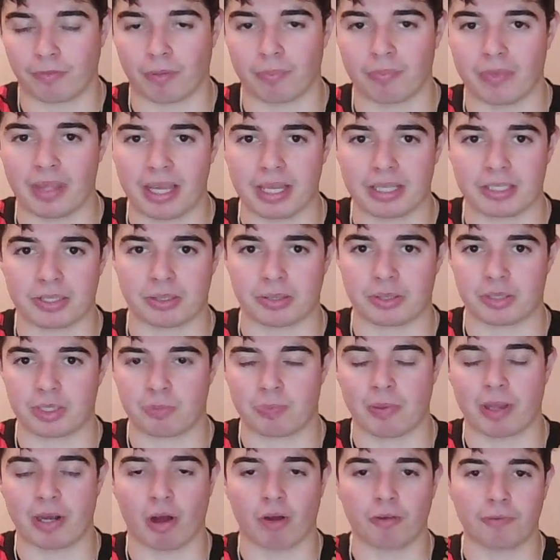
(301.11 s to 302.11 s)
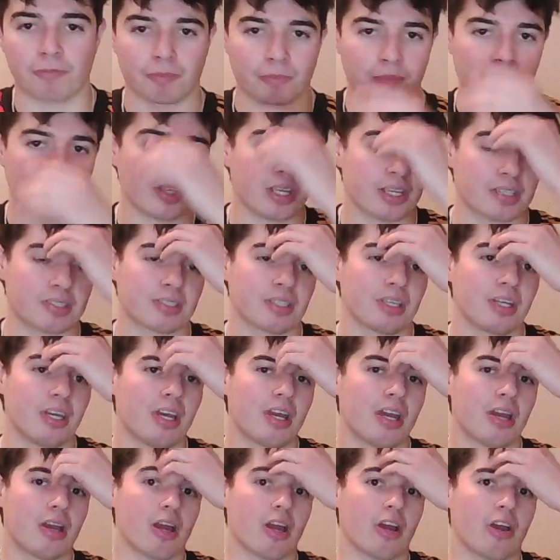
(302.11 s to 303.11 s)
this and spin off from this
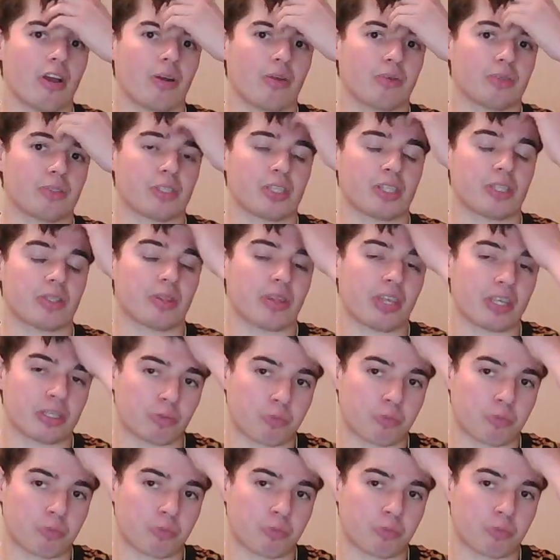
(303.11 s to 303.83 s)
this